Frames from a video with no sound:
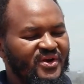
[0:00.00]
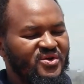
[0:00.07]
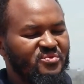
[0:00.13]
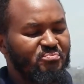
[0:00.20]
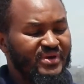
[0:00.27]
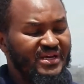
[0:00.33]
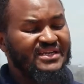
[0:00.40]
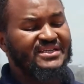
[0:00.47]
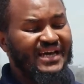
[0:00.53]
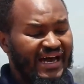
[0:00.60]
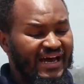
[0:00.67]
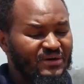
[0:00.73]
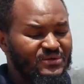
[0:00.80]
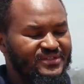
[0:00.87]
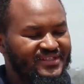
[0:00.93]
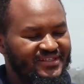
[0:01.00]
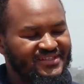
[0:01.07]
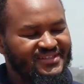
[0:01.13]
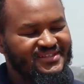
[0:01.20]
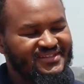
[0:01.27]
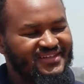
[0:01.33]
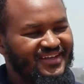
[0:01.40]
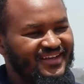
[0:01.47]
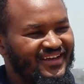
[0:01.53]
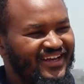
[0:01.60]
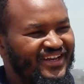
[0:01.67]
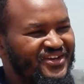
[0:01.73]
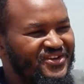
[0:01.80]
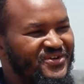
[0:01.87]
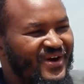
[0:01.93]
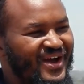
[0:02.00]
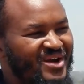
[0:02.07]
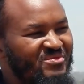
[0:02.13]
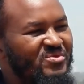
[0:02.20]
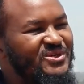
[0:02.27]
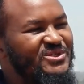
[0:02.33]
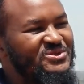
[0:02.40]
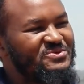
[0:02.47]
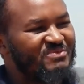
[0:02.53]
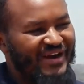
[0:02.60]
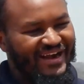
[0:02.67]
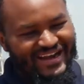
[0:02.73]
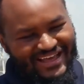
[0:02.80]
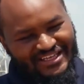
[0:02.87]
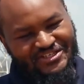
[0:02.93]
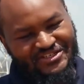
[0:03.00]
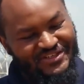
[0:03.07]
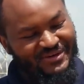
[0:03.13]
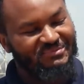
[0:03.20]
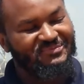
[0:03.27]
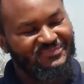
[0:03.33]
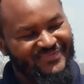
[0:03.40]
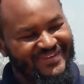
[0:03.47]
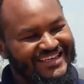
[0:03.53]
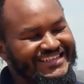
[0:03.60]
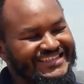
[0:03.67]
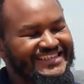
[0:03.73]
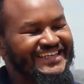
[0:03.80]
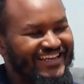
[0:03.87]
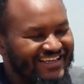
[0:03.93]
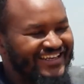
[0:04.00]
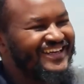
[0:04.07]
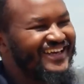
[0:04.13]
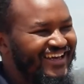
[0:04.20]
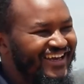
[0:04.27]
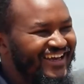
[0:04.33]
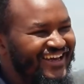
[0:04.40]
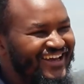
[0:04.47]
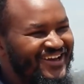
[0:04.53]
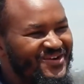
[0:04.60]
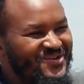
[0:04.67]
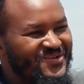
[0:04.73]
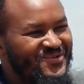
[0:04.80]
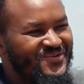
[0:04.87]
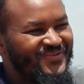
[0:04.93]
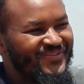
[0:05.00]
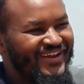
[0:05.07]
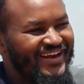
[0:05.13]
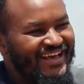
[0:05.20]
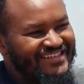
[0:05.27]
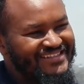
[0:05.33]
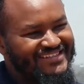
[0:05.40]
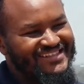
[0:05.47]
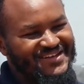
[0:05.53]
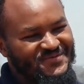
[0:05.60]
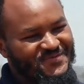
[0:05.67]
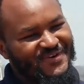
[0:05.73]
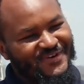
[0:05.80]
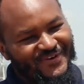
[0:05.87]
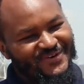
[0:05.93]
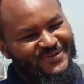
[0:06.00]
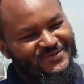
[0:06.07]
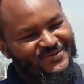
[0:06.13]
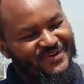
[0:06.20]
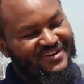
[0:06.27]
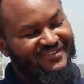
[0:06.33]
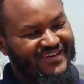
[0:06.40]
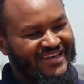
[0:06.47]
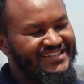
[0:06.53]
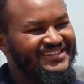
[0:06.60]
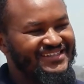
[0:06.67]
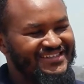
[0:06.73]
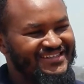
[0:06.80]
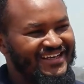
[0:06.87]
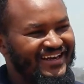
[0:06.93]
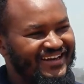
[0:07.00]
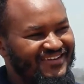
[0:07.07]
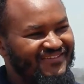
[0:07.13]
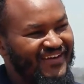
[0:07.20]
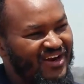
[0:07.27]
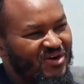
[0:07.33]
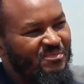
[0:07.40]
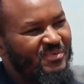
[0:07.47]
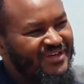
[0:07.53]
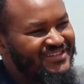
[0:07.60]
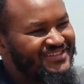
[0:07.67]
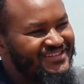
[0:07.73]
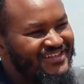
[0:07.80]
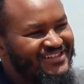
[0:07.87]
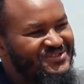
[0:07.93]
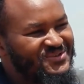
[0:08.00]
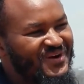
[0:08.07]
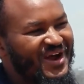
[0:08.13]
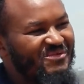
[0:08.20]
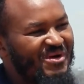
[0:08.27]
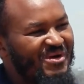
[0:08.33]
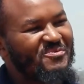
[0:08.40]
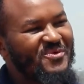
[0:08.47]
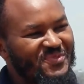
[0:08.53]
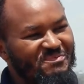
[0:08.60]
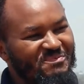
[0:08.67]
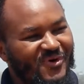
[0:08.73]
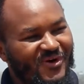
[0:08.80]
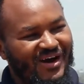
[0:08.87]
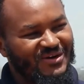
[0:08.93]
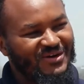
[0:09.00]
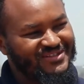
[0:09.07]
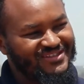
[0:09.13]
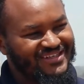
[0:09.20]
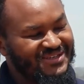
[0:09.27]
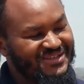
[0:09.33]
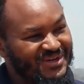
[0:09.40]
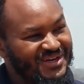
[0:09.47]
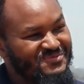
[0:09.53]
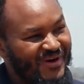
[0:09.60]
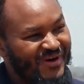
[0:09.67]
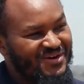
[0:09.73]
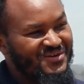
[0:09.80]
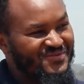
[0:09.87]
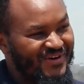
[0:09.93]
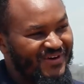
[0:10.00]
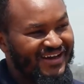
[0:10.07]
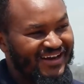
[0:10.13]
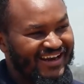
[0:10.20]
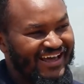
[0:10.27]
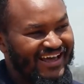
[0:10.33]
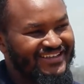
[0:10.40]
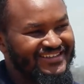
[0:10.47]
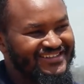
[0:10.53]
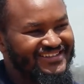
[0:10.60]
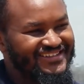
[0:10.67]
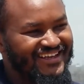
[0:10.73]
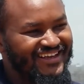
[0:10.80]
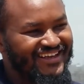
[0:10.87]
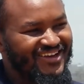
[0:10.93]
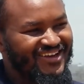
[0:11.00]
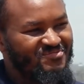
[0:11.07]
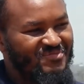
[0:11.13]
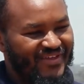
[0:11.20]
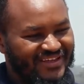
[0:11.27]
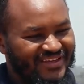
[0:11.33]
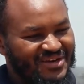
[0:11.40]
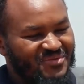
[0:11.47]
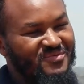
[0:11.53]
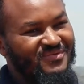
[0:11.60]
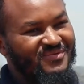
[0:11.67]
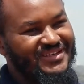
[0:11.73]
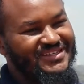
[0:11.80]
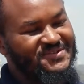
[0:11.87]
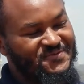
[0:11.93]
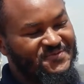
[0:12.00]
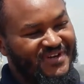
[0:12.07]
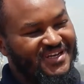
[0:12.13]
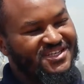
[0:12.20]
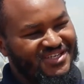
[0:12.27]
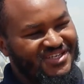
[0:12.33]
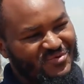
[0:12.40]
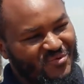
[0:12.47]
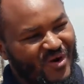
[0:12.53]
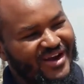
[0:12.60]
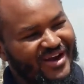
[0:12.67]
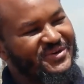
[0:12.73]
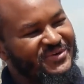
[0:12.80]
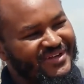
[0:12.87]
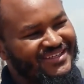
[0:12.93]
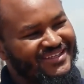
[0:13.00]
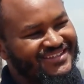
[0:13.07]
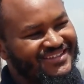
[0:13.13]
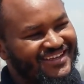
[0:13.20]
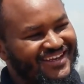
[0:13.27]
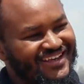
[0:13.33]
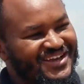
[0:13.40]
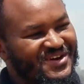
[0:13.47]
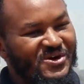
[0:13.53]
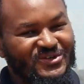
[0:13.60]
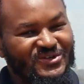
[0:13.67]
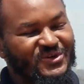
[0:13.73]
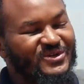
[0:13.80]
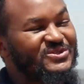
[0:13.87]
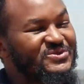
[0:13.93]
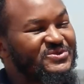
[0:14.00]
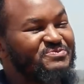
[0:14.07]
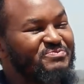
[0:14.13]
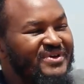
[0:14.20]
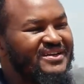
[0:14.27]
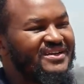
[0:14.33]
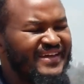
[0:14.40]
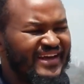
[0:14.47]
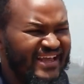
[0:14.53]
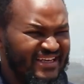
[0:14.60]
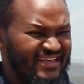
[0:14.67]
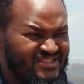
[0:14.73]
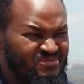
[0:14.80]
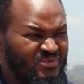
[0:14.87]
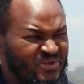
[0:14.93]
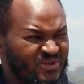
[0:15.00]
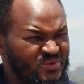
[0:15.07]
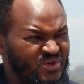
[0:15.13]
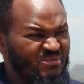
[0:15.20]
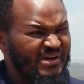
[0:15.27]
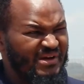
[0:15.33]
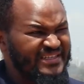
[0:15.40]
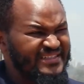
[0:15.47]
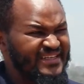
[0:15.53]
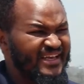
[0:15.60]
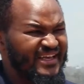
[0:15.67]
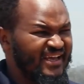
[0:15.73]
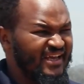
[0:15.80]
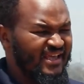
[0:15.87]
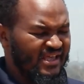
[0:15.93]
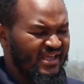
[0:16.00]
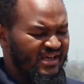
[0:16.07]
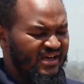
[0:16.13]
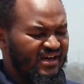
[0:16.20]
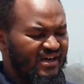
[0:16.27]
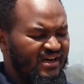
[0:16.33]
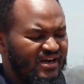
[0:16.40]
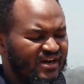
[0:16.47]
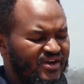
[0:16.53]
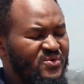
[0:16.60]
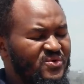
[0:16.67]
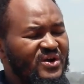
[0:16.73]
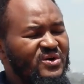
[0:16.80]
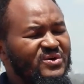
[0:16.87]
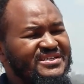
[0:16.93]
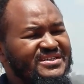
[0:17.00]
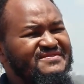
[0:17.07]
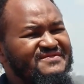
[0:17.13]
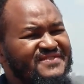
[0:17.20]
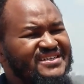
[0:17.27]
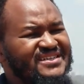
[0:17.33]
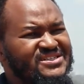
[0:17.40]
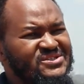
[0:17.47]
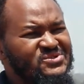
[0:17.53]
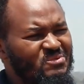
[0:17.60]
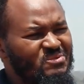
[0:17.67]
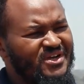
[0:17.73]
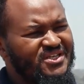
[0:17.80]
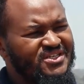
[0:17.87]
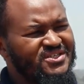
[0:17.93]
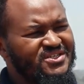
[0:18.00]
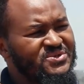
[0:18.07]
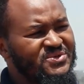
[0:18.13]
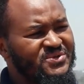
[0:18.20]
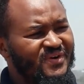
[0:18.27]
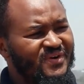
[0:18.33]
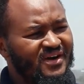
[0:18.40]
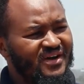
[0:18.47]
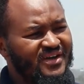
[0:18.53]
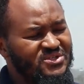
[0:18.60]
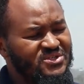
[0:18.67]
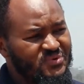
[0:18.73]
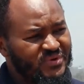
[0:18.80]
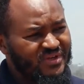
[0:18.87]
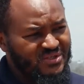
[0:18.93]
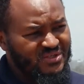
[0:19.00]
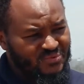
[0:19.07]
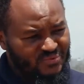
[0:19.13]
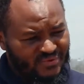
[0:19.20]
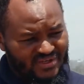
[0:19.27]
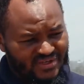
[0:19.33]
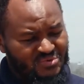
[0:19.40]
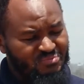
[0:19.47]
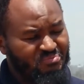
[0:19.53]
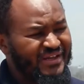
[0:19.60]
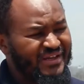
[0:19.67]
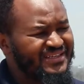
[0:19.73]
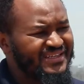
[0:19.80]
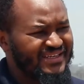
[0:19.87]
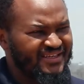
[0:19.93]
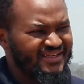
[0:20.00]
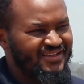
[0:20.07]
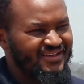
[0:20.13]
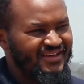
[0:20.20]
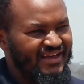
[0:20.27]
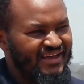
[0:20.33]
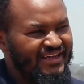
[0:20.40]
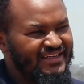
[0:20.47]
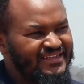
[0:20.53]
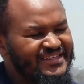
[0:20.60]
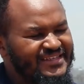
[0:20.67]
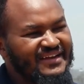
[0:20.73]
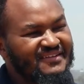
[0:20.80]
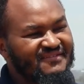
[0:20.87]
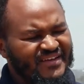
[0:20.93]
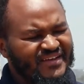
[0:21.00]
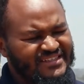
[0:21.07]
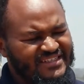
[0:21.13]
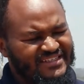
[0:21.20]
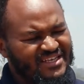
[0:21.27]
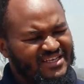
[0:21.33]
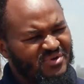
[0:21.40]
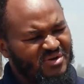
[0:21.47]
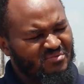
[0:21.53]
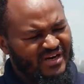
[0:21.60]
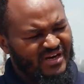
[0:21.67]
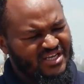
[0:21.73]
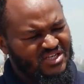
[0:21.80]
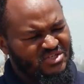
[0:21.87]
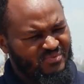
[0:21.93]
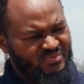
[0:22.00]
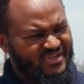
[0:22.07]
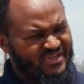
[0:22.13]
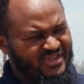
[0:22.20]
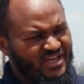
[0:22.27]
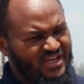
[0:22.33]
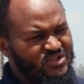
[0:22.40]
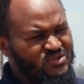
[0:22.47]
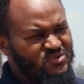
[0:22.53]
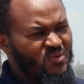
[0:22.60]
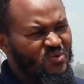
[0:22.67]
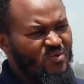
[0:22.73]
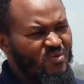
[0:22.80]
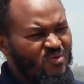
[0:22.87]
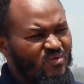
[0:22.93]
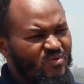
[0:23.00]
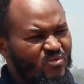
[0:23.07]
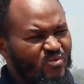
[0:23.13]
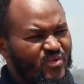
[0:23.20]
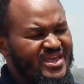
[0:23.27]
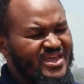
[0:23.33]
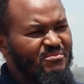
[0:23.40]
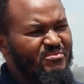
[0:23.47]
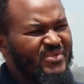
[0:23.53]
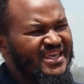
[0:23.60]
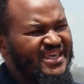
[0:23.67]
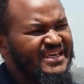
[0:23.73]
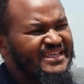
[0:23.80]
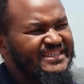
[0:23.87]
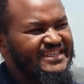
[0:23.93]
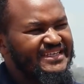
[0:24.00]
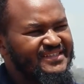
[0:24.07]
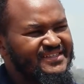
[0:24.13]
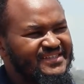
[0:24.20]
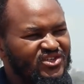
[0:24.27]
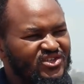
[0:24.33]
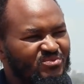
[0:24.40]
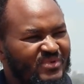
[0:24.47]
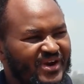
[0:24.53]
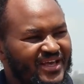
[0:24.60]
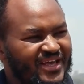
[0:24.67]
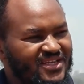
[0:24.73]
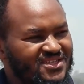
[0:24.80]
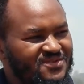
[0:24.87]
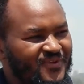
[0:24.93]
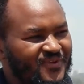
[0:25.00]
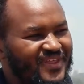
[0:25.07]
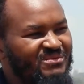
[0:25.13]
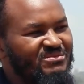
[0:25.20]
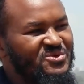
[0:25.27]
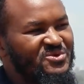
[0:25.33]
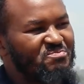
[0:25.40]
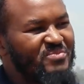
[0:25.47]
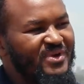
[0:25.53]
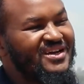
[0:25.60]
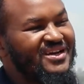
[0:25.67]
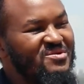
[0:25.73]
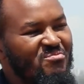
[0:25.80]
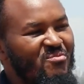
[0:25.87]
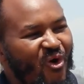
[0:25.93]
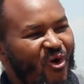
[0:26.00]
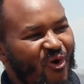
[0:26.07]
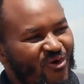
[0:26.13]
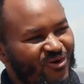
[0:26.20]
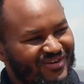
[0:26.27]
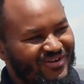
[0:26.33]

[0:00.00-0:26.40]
you build houses and you are able to manage them easily, the next thing for investors and developers is to come up with more houses. Actually, one of our clients, by the time he's finishing one unit, he goes on to build the next. Because we normally say, you cannot invest so much into building and still invest the same in management. So we are making it easier to manage for them to build more.